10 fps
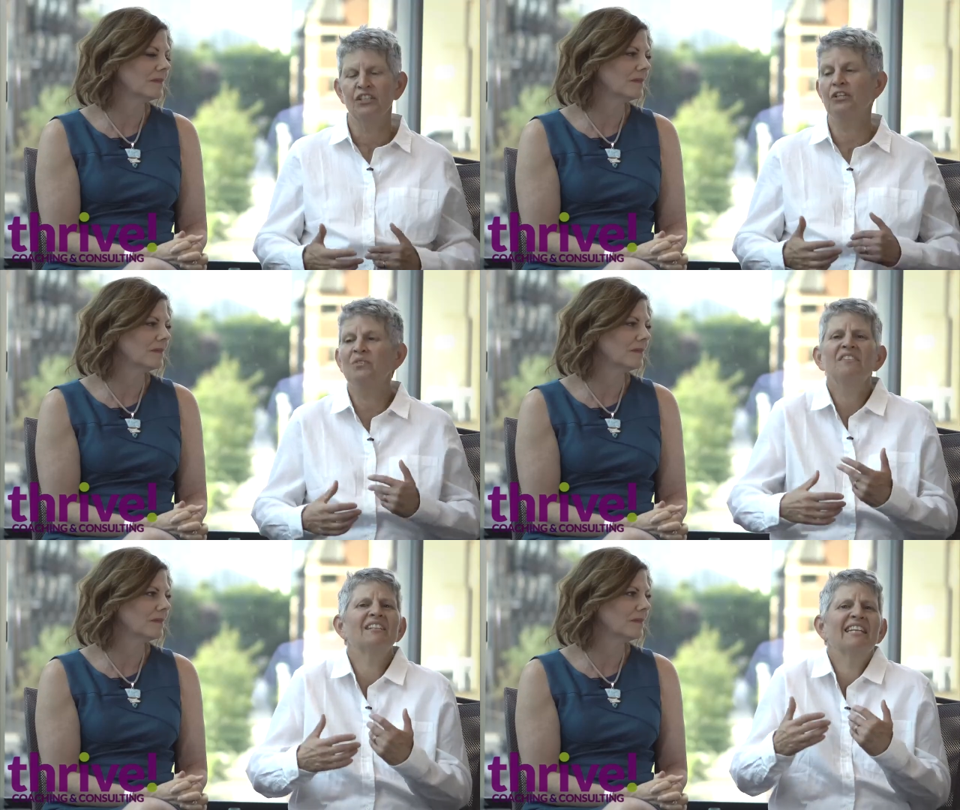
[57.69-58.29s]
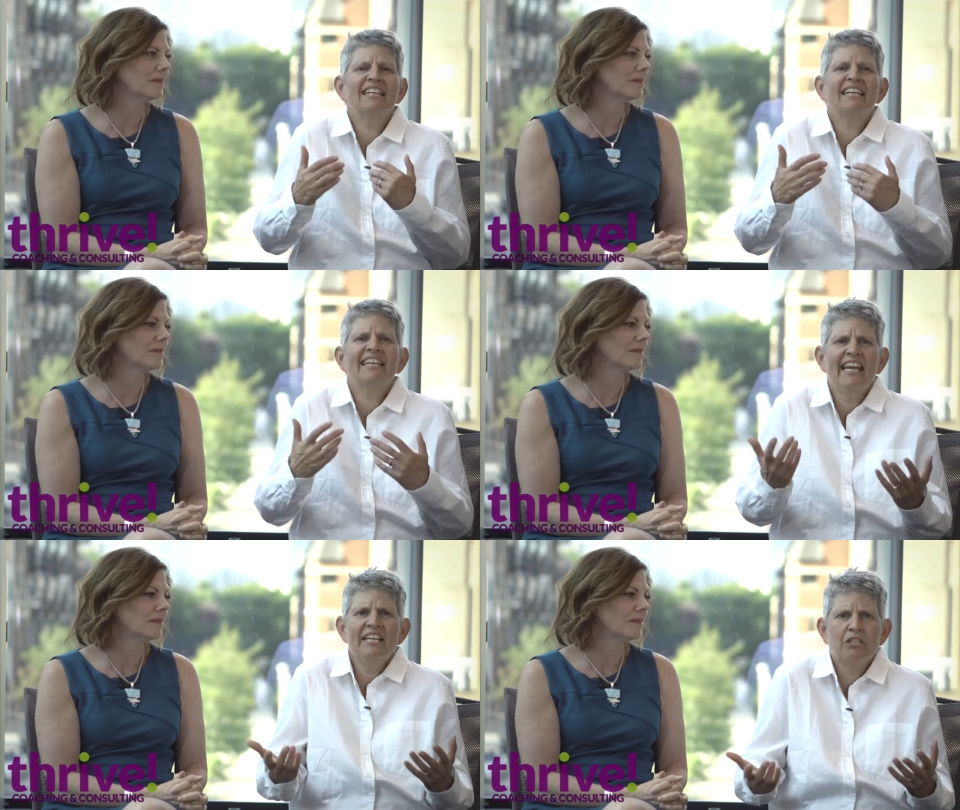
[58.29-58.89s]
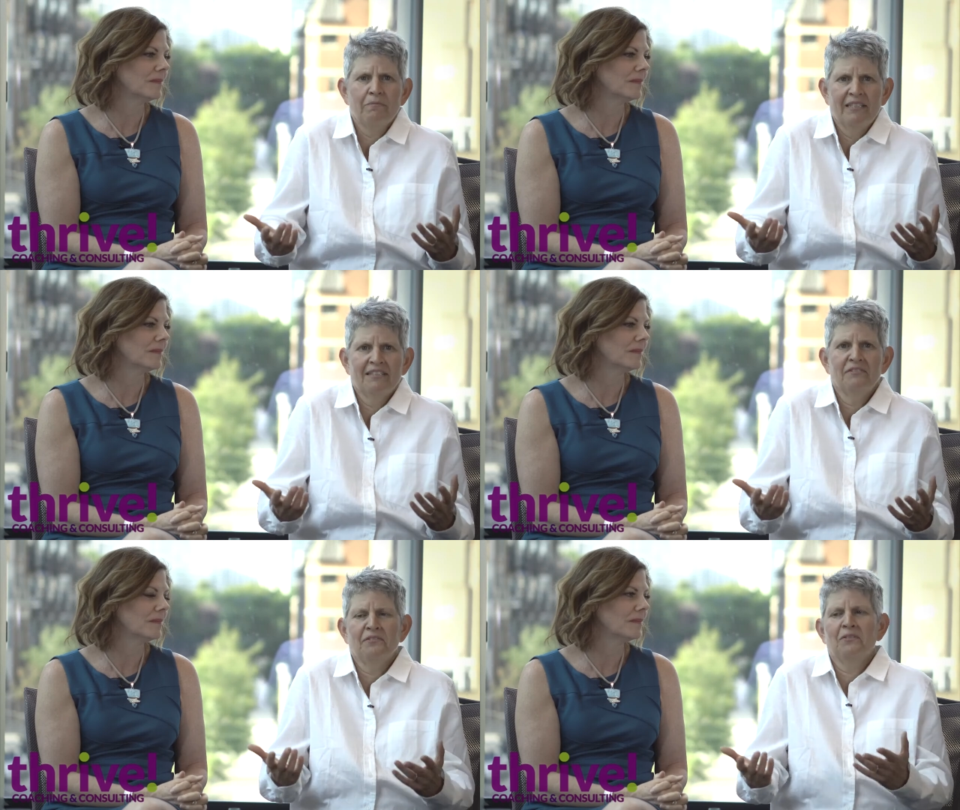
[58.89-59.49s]
Speaker 1: You don't even get
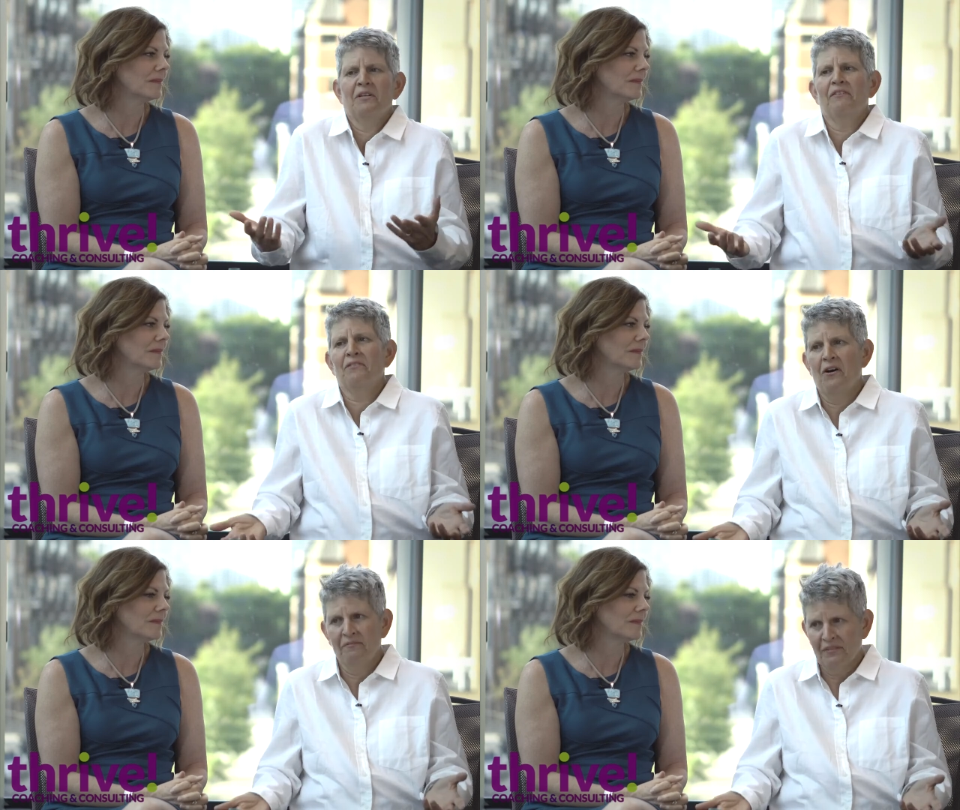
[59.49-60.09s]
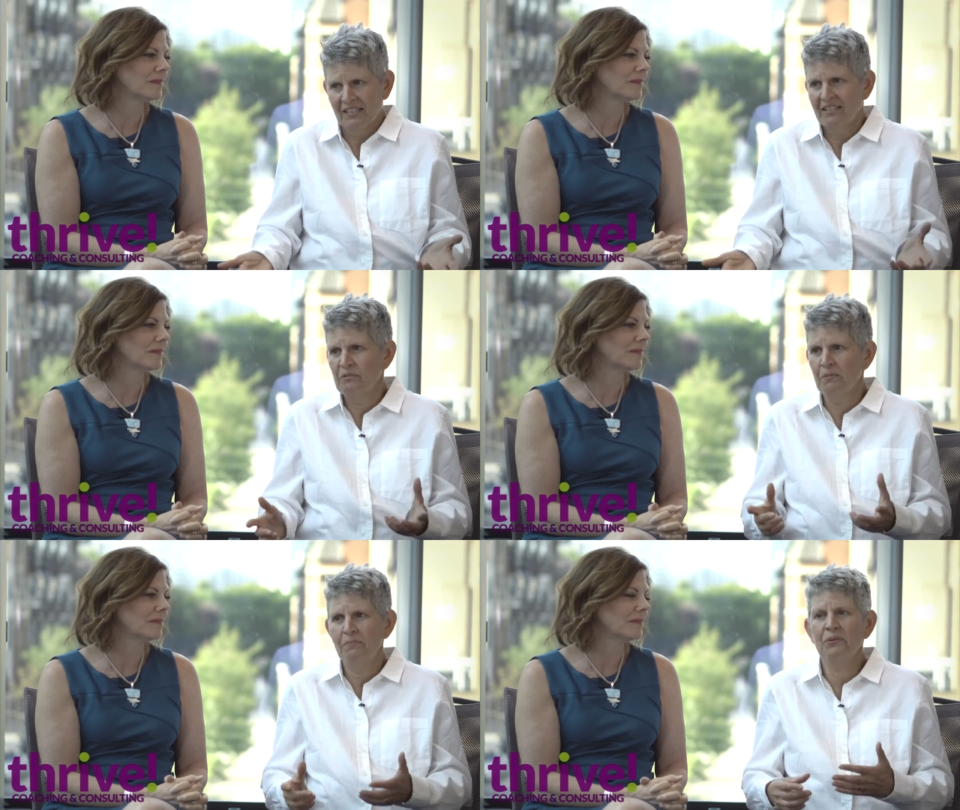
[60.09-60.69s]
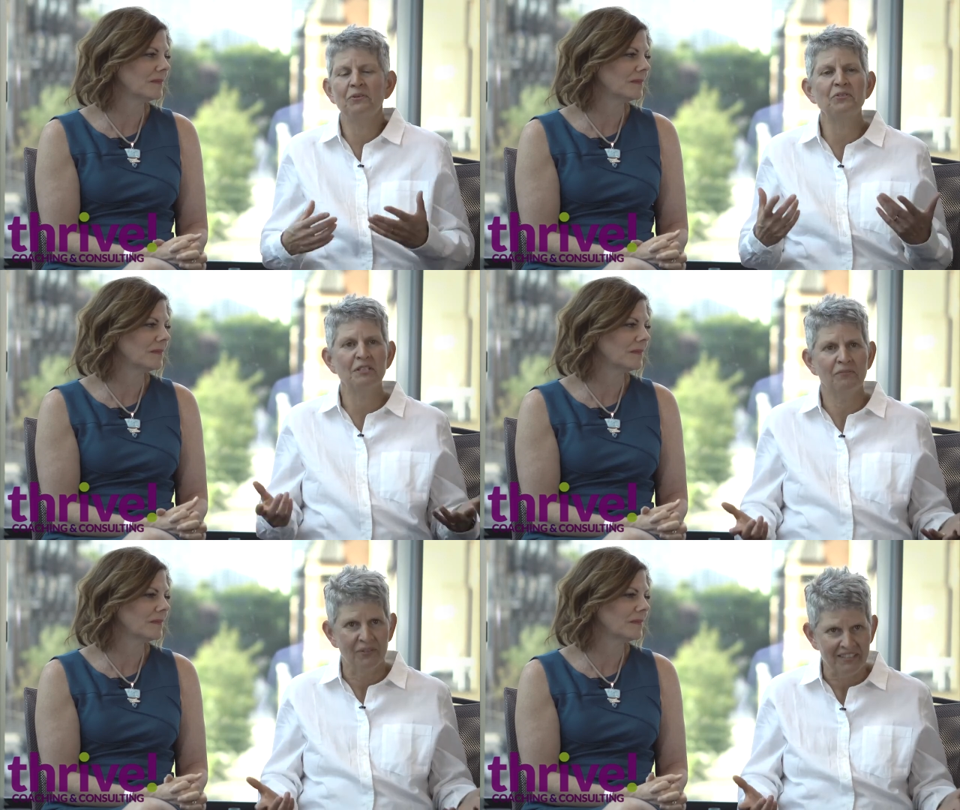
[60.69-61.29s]
engagement if you don't have conflict because people are
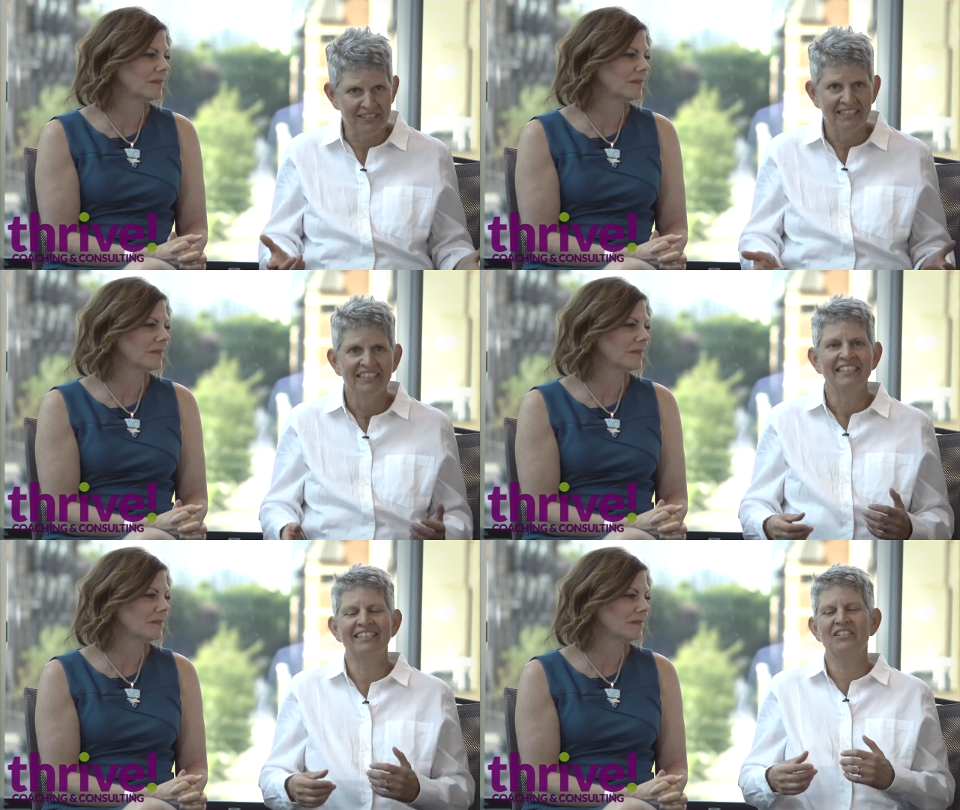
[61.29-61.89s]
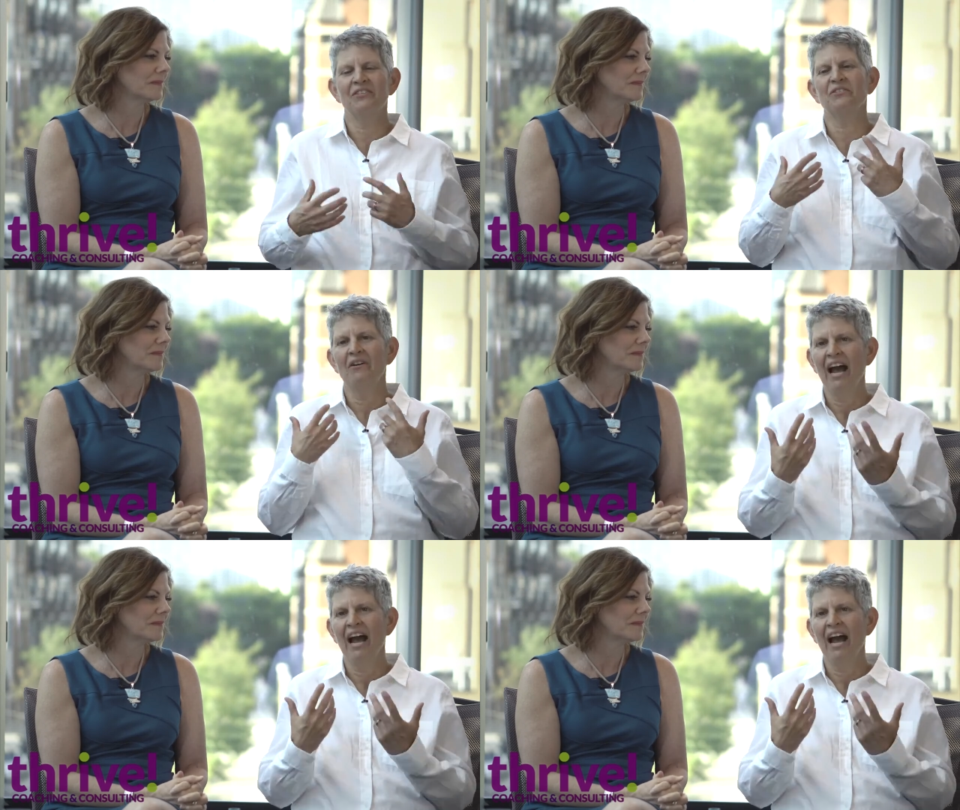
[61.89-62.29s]
different. And so you